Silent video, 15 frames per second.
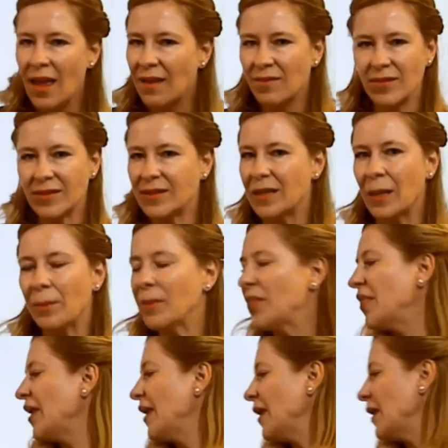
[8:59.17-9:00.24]
the same
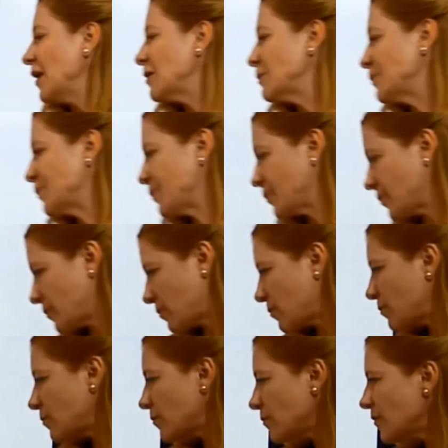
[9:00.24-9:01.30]
thing.
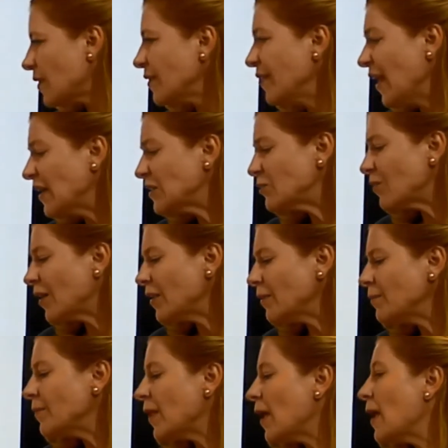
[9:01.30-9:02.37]
Next one.